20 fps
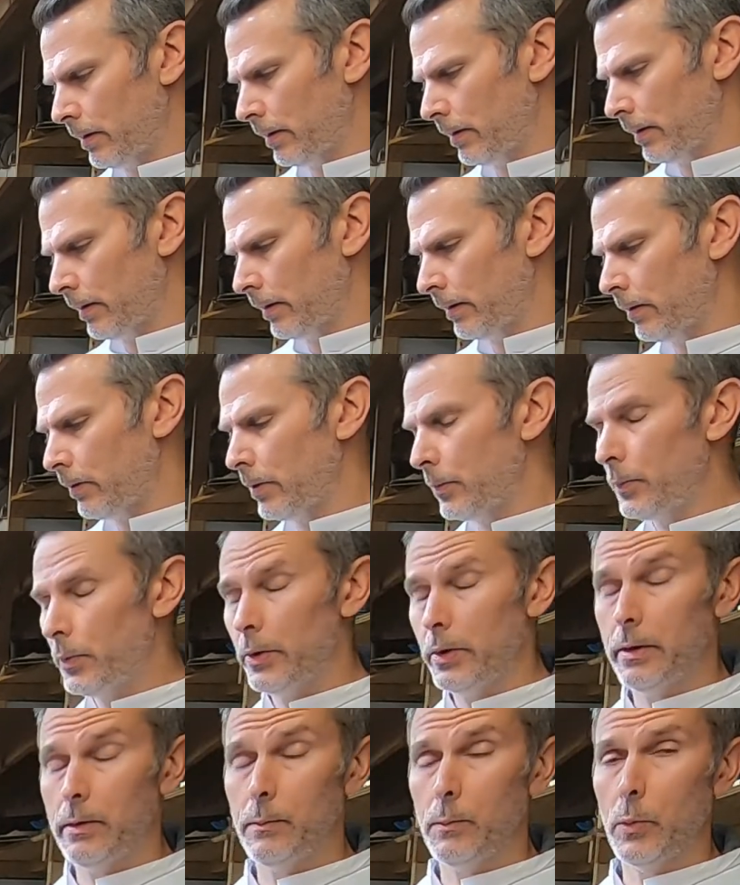I know I put
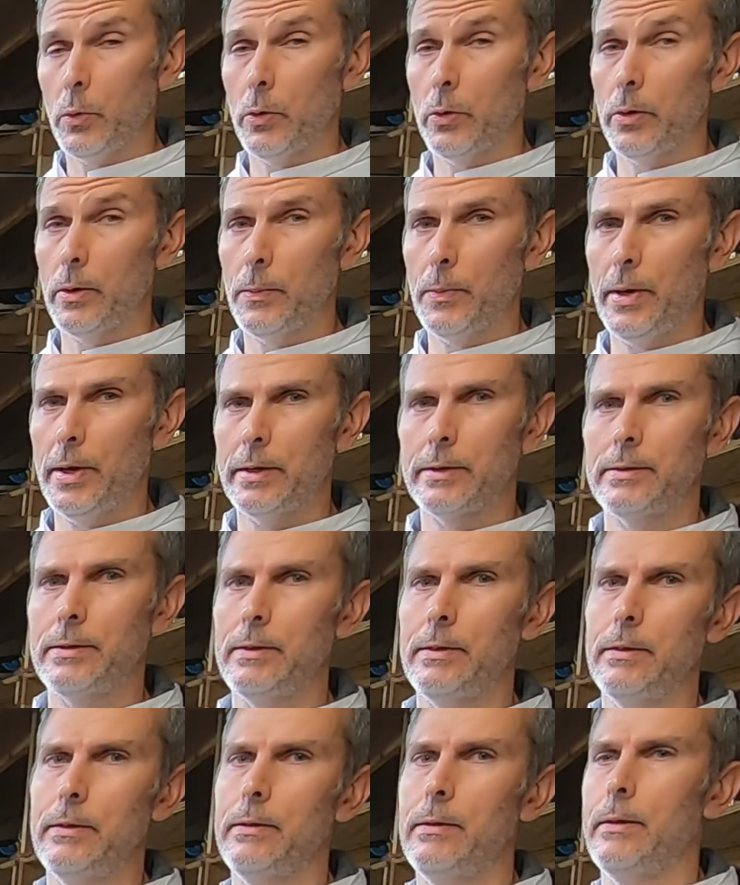more epoxy
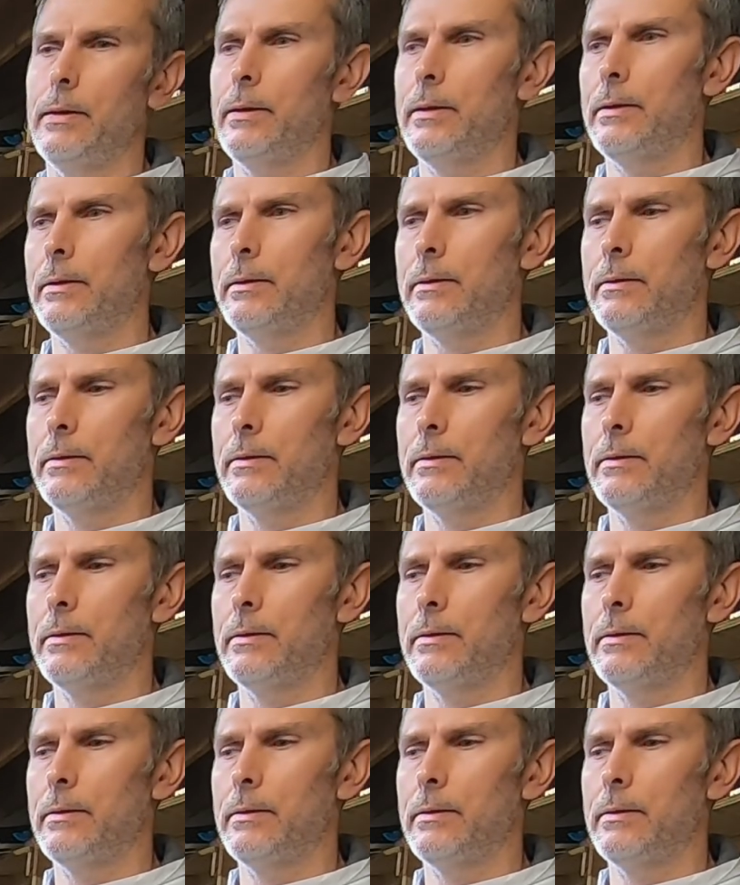in than